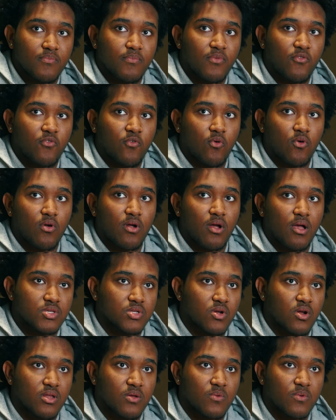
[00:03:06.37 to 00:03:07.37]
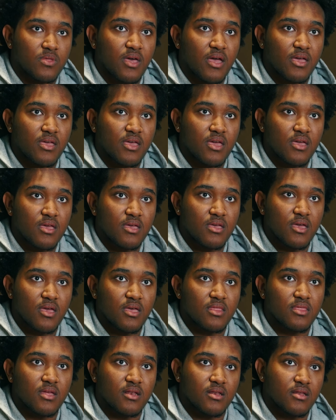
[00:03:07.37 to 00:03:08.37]
Before starting with IEA
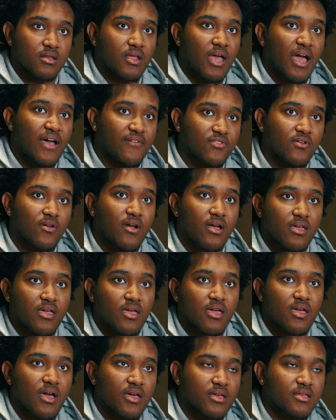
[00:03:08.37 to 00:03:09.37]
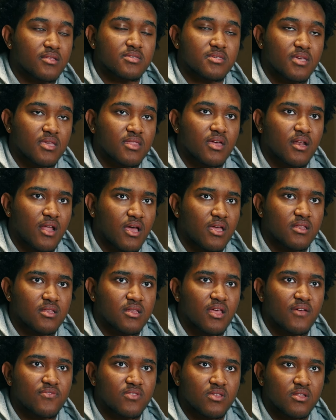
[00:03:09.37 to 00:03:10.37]
and then after IEA, I can say that I
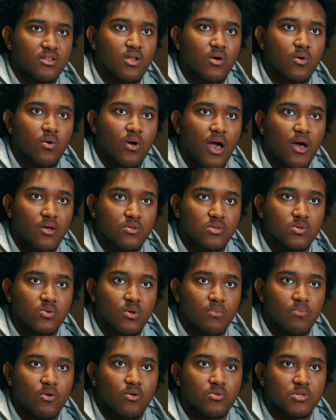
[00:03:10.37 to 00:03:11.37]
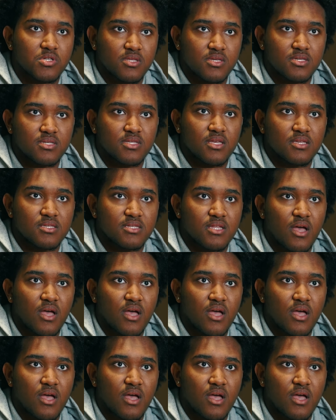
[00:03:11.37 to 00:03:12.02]
definitely know how to approach these things